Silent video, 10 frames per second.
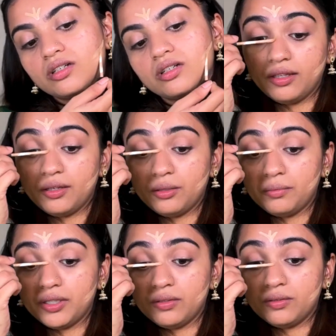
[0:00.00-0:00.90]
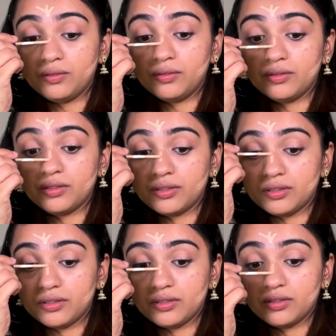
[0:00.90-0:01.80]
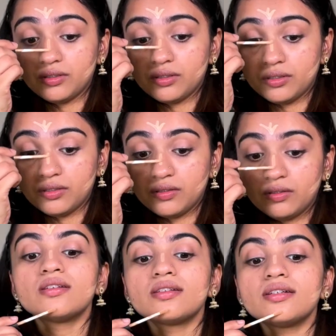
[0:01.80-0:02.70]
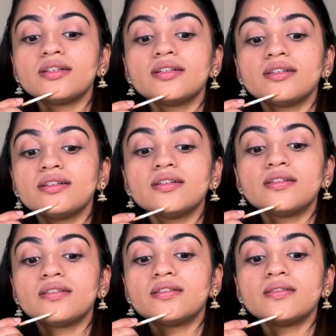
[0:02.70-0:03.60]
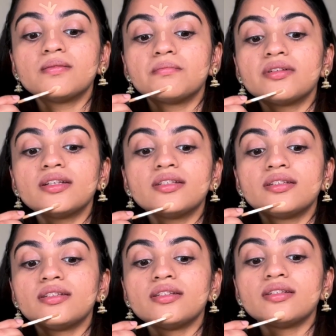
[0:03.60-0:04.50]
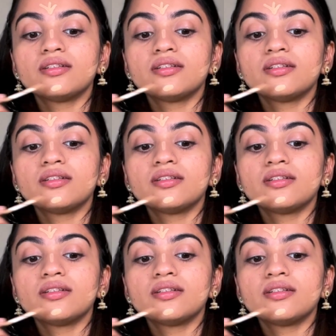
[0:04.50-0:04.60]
Then on my nose, slightly on my chin.